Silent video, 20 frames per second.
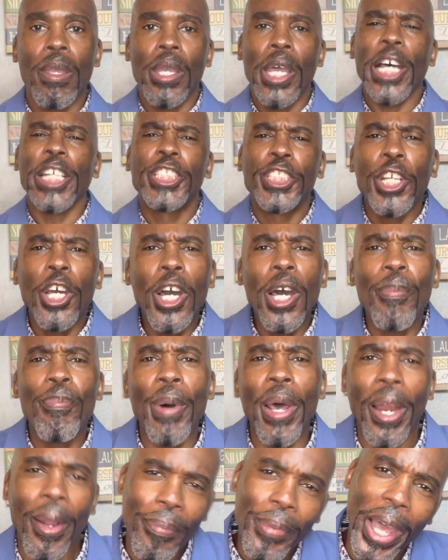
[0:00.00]
I should,
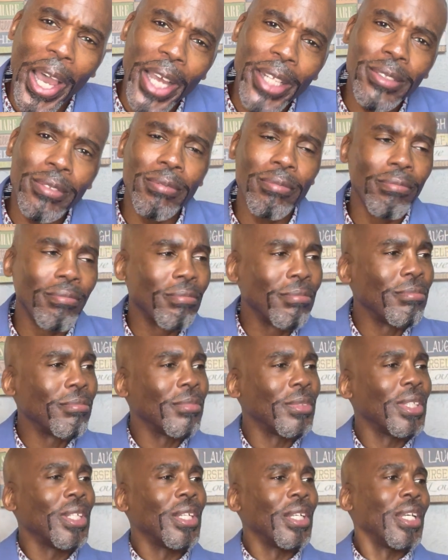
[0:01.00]
but I'm not.
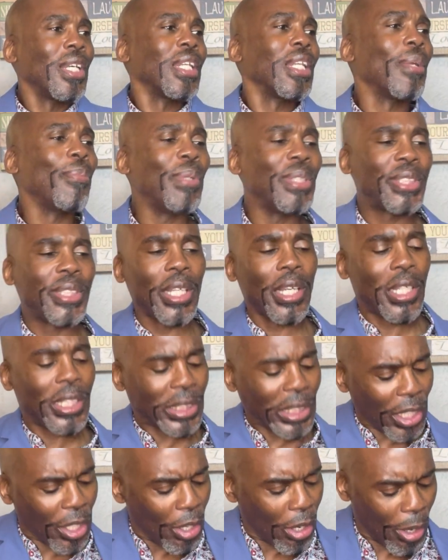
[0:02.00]
Let me see, because
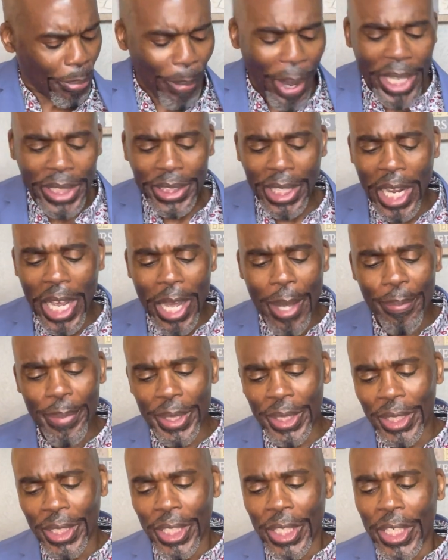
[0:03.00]
you know my job
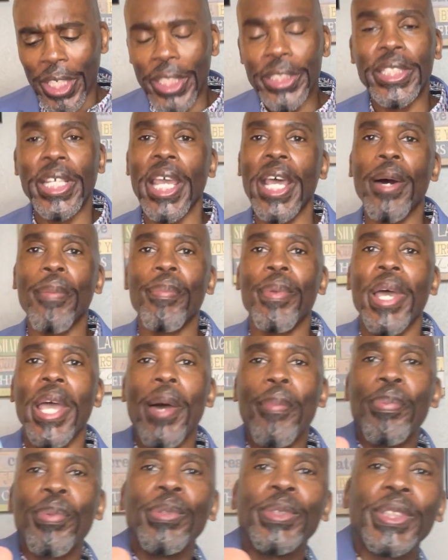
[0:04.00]
is to
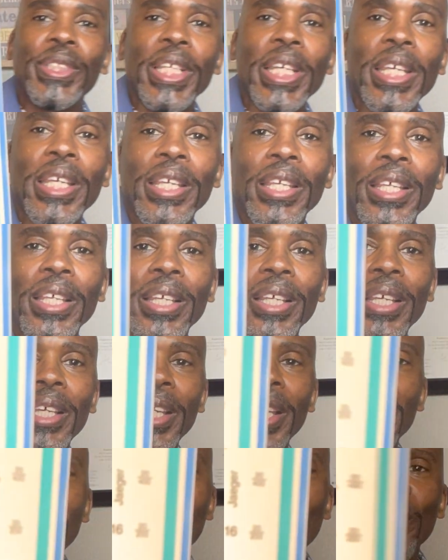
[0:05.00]
help you see
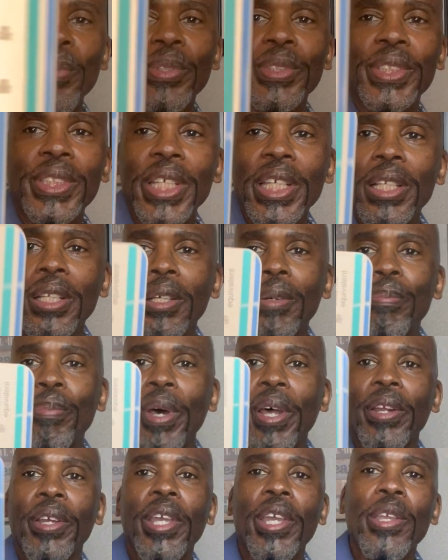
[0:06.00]
a little
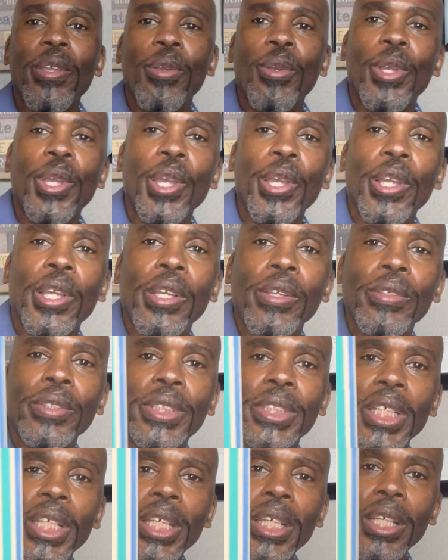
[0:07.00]
better. Can you
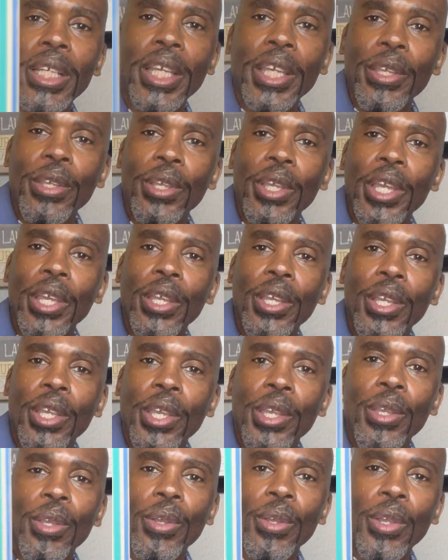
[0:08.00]
see?
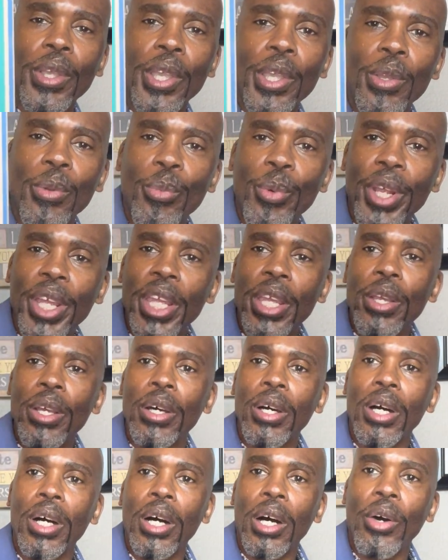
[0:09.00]
Can you read
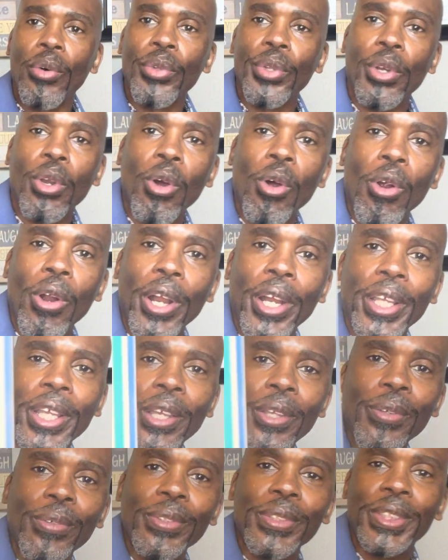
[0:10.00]
on the card?
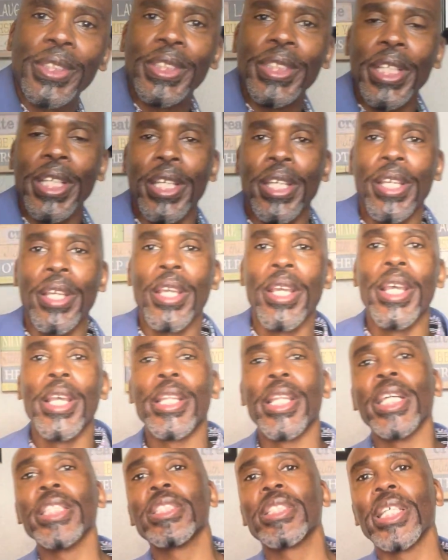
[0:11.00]
Can you see?
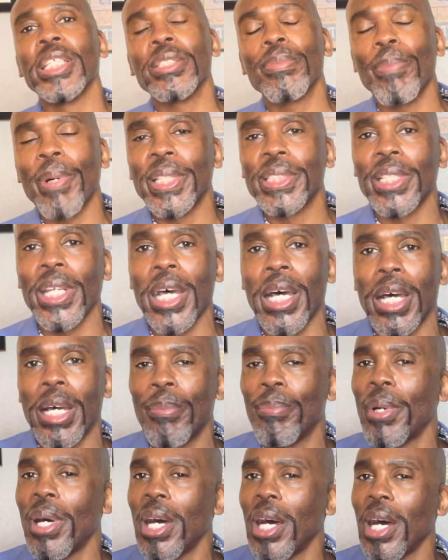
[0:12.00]
That's my job.
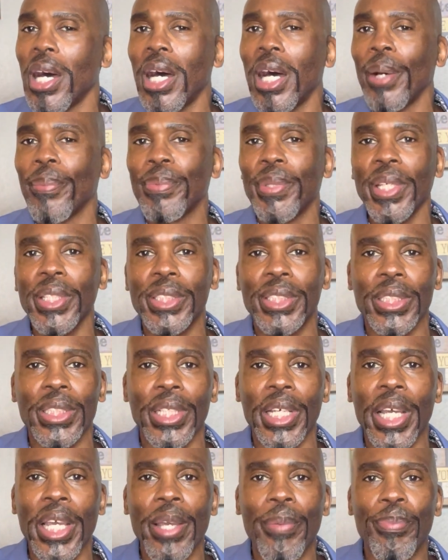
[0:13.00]
I'm an optician.
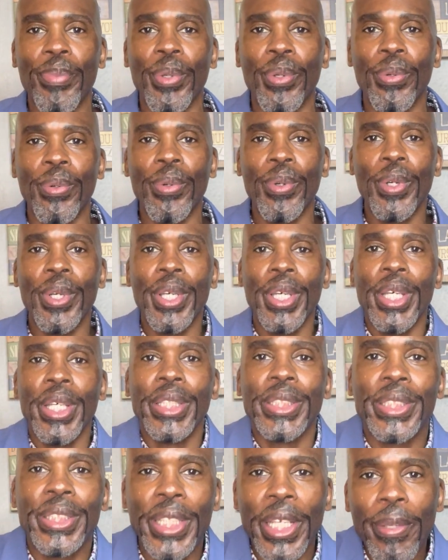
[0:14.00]
I help you
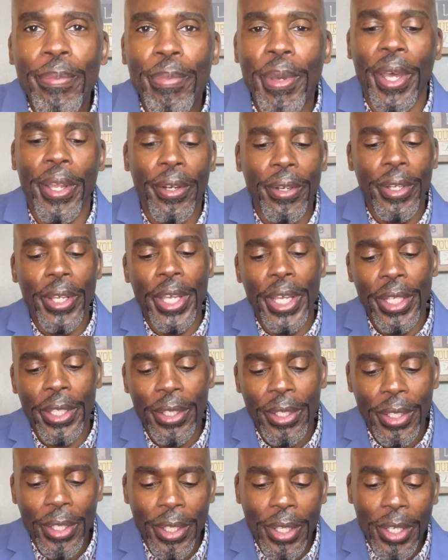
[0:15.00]
see better and